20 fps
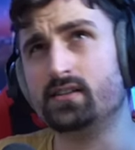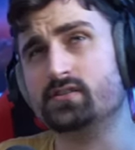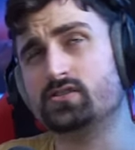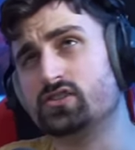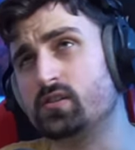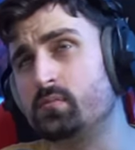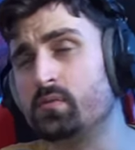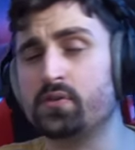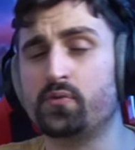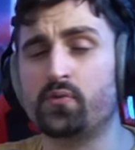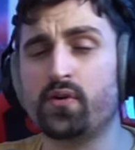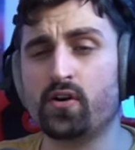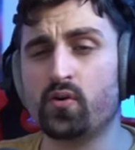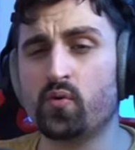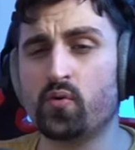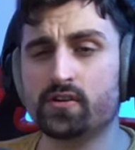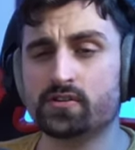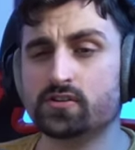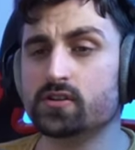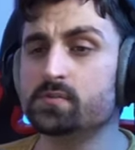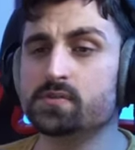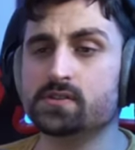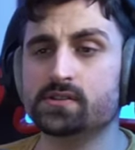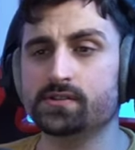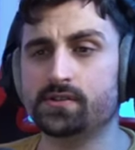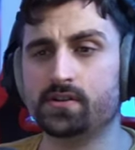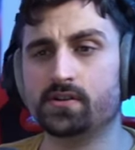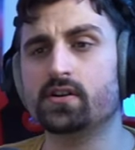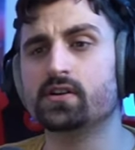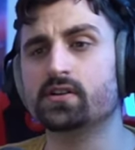some of the rare ones, obviously,
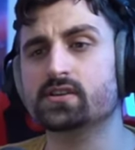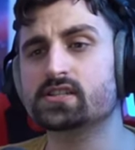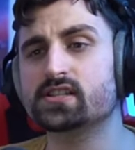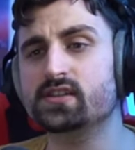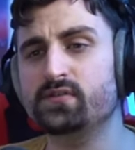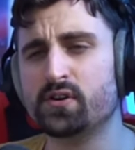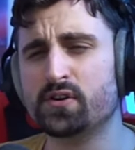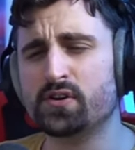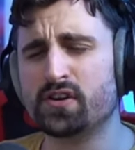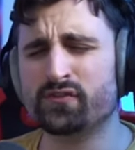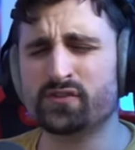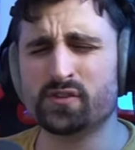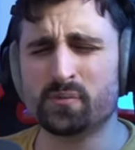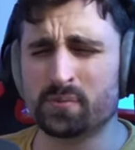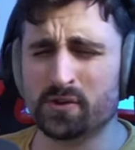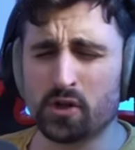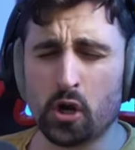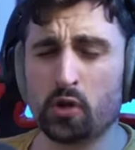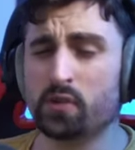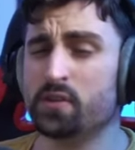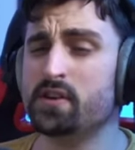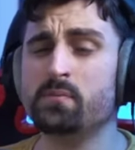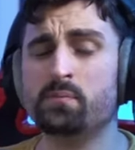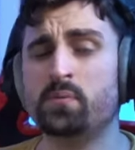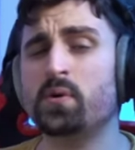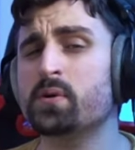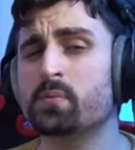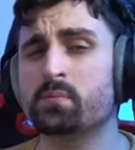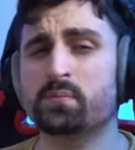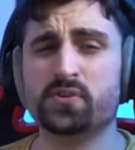you're not going to see very often, but all the
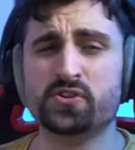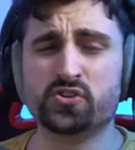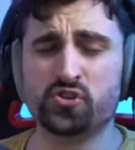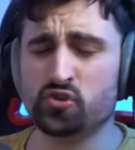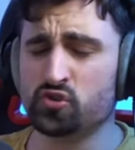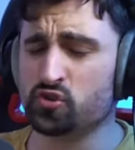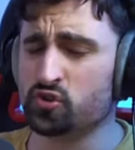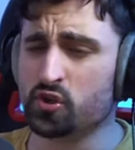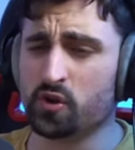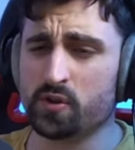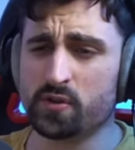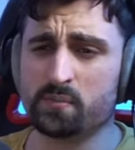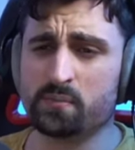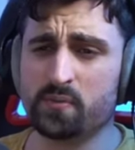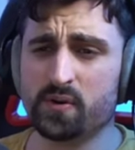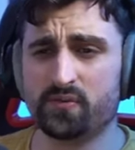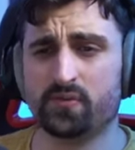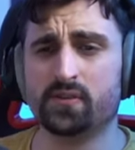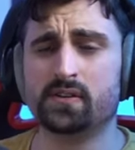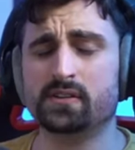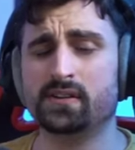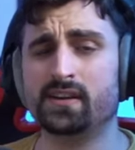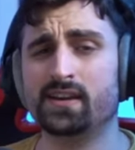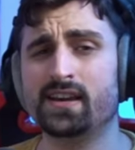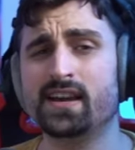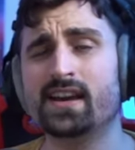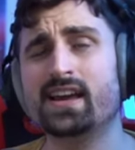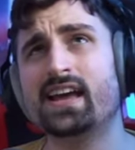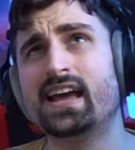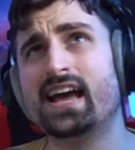important perks, you should know them perfectly.
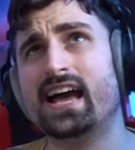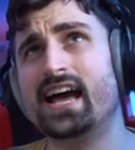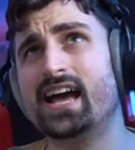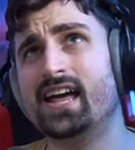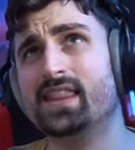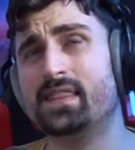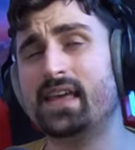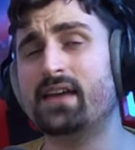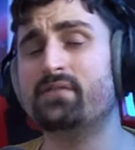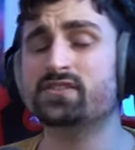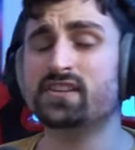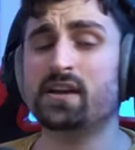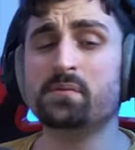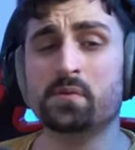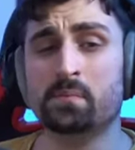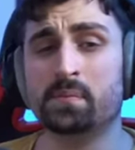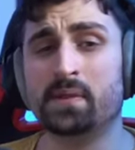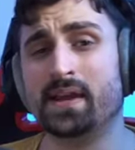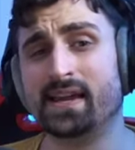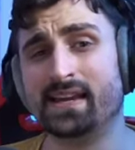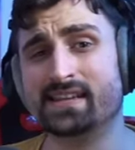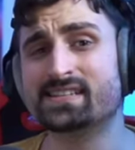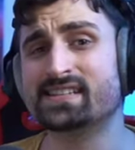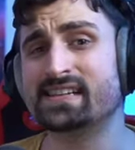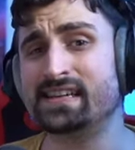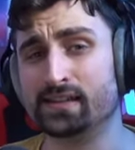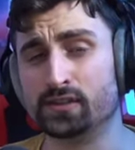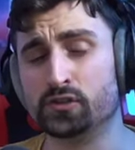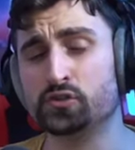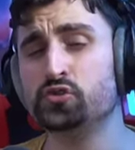And every time you play against a
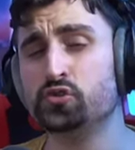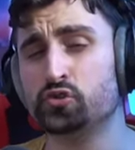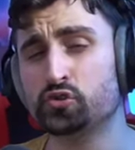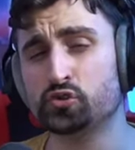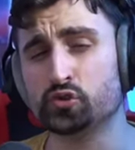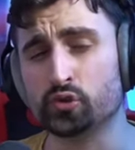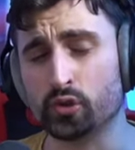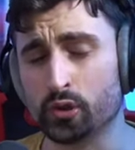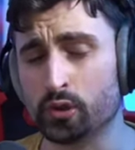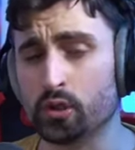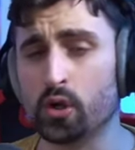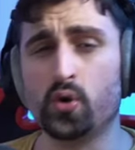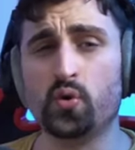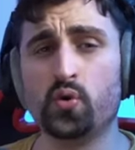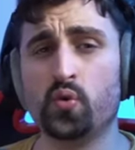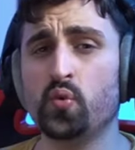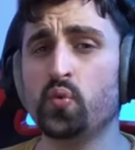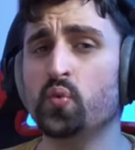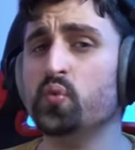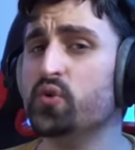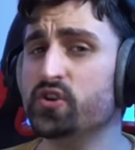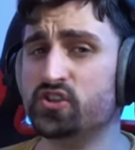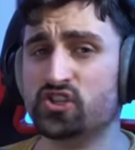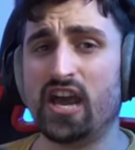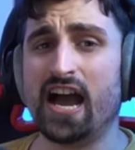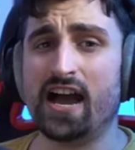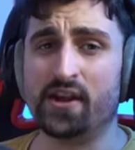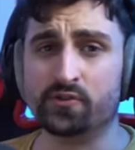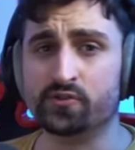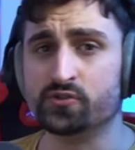killer, you should know which
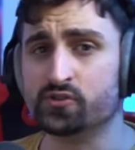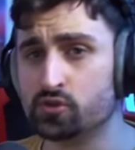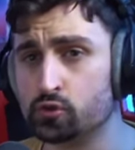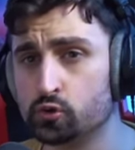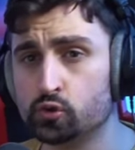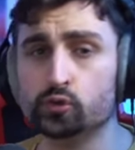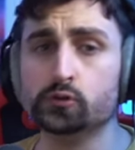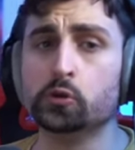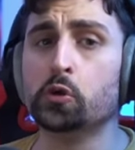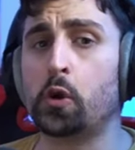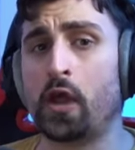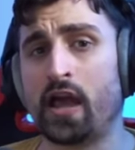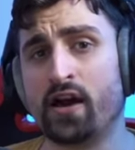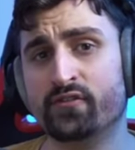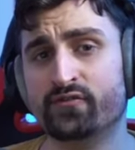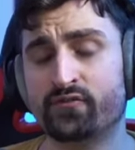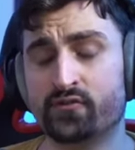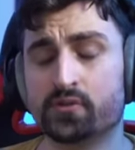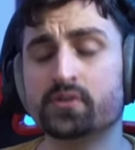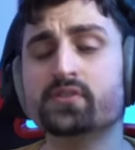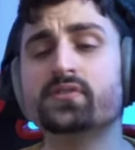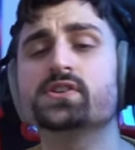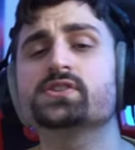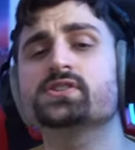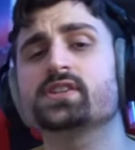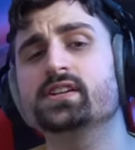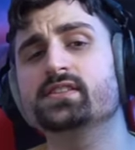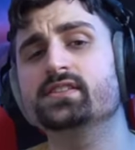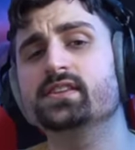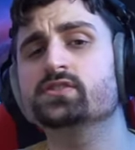add-ons to look out for if there's
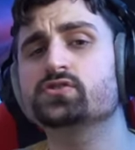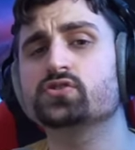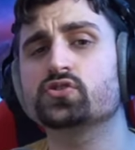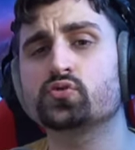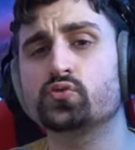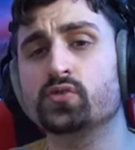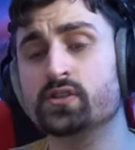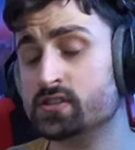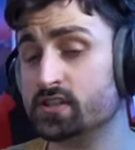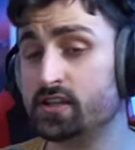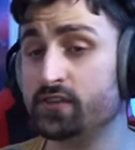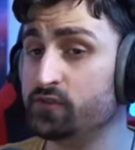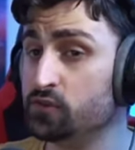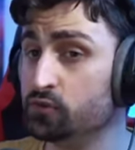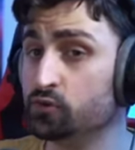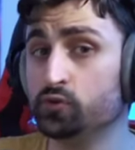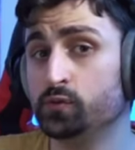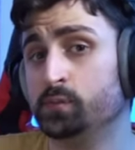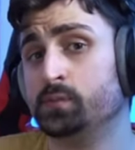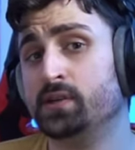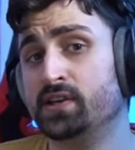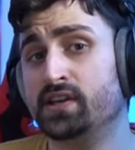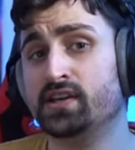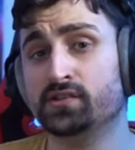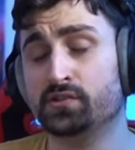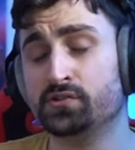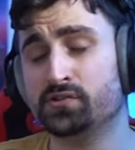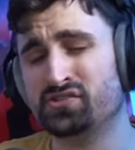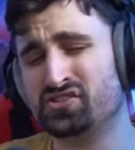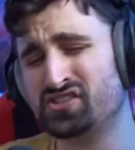any dangerous ones. If you do play
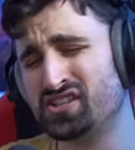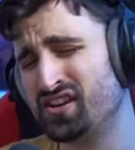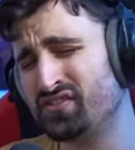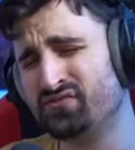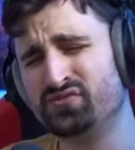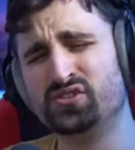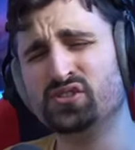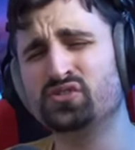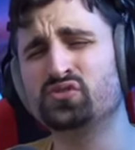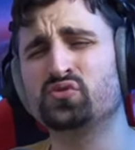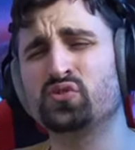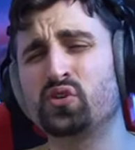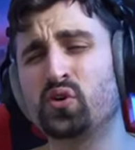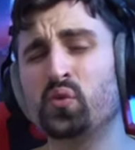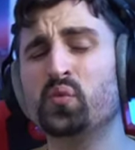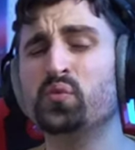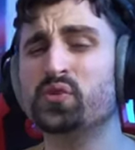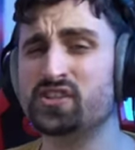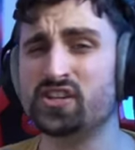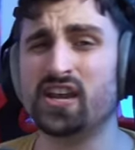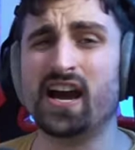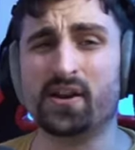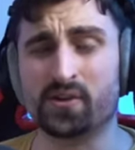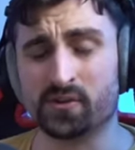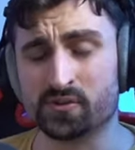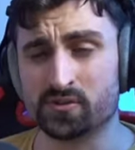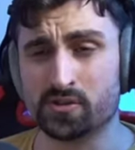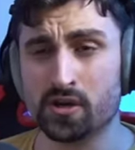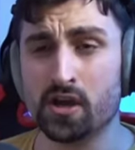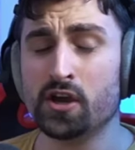killer yourself, you need to know which
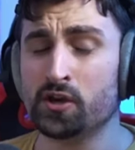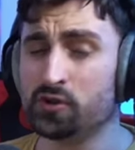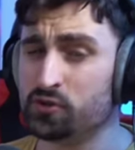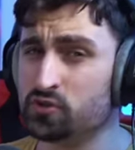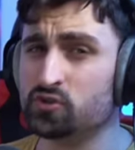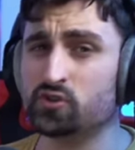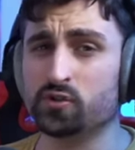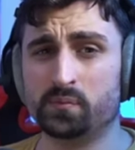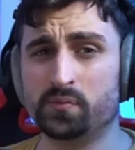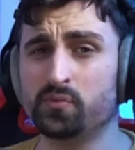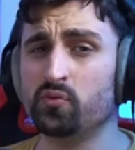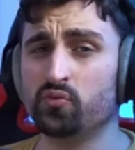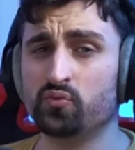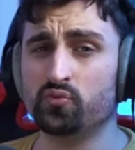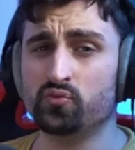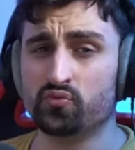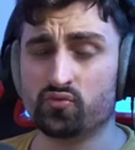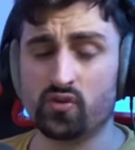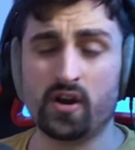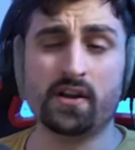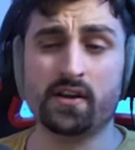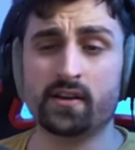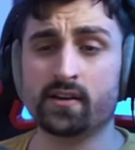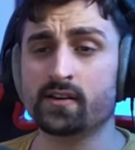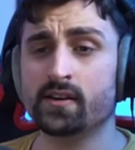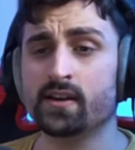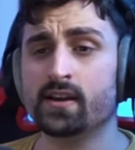add-ons you should be running.